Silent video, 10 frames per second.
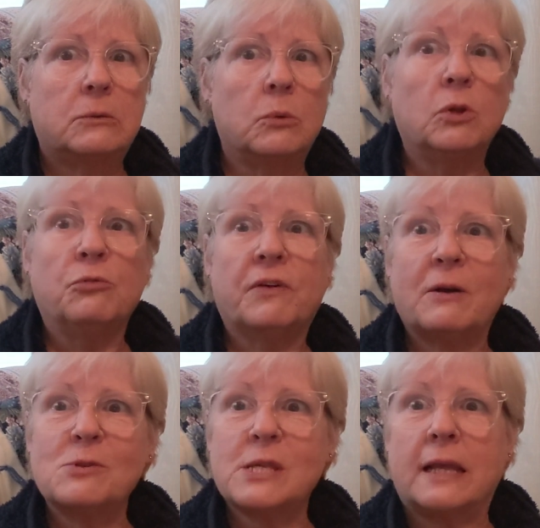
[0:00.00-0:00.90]
wolf
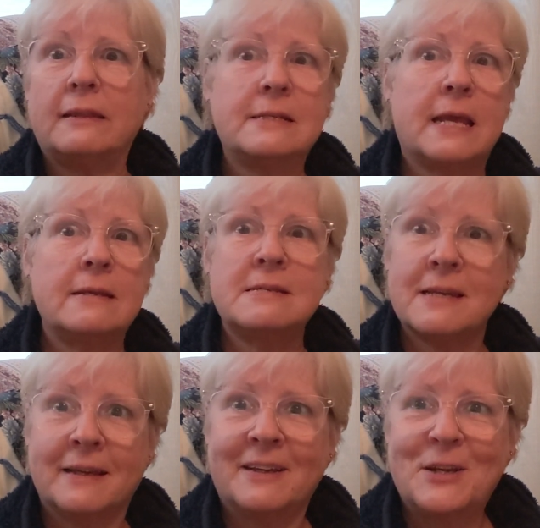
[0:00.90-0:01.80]
outside the tent,
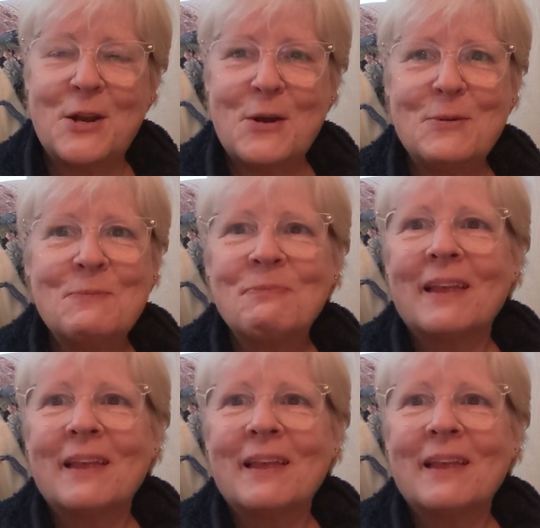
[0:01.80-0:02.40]
you know?